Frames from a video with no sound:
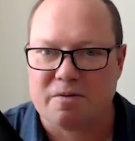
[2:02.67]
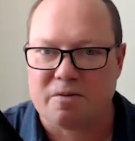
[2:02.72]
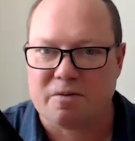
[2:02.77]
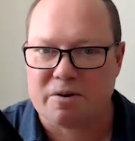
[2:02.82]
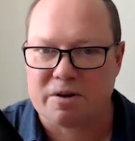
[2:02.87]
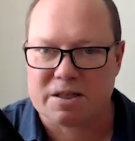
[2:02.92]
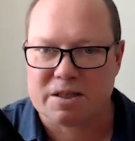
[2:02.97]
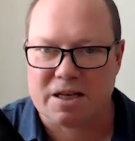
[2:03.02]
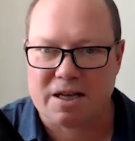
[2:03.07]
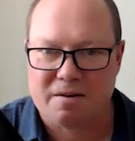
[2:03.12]
For
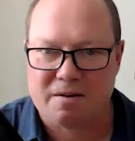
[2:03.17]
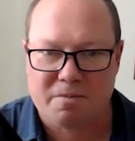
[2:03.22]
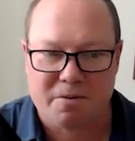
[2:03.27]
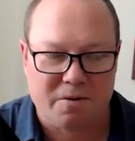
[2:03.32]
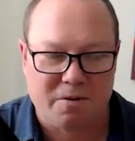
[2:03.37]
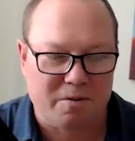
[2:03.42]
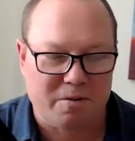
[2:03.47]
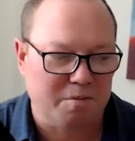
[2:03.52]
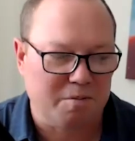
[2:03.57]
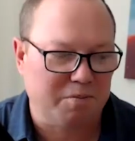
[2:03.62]

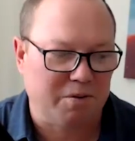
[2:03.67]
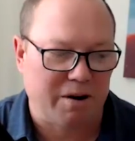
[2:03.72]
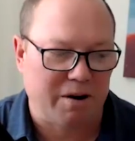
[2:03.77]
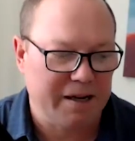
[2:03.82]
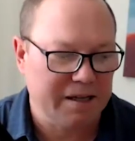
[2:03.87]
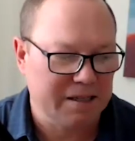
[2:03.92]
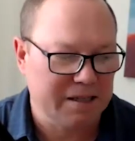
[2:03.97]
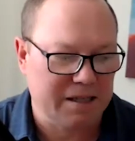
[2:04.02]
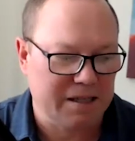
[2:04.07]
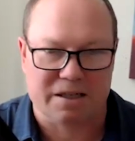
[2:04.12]
example,
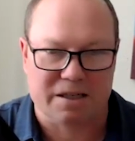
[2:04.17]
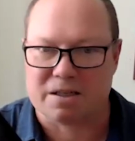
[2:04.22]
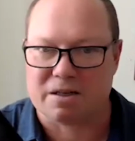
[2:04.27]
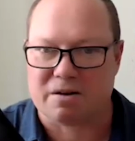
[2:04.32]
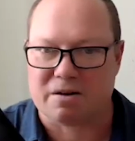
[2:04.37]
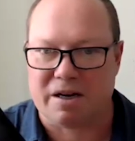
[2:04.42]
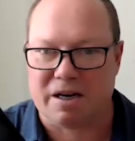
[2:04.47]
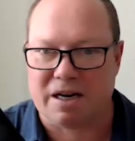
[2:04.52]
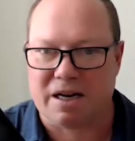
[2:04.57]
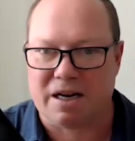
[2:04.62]
pricing is a
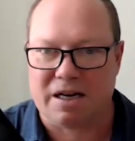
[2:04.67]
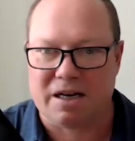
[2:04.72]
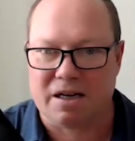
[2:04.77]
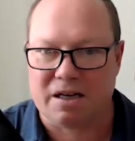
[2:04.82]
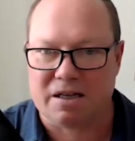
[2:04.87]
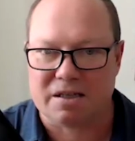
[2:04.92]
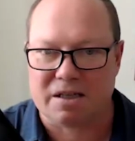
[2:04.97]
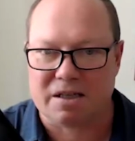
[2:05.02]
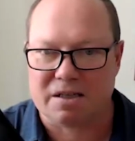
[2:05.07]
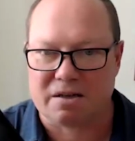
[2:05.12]
great
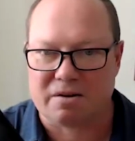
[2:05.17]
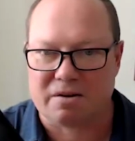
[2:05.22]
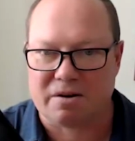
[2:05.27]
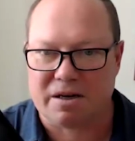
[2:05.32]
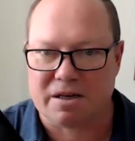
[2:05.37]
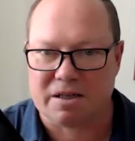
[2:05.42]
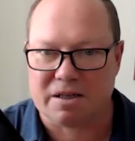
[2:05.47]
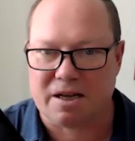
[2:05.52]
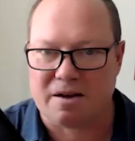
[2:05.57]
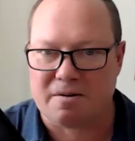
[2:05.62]

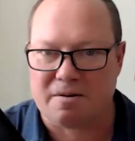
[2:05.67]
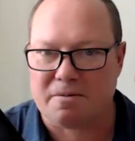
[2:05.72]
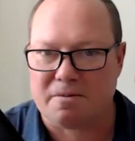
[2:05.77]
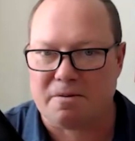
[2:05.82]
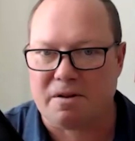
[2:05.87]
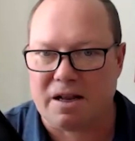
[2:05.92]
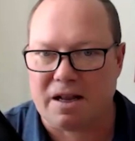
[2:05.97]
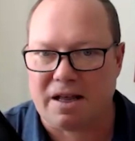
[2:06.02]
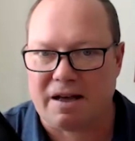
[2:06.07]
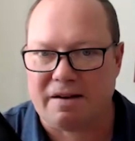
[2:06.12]

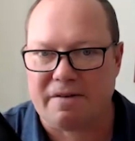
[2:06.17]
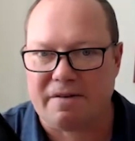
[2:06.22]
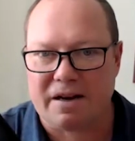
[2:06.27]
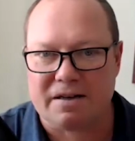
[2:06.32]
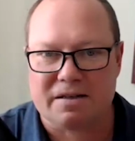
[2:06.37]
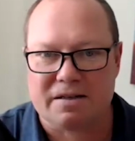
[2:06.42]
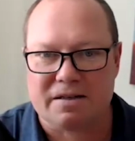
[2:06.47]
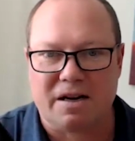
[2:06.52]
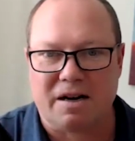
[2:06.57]
example. I've had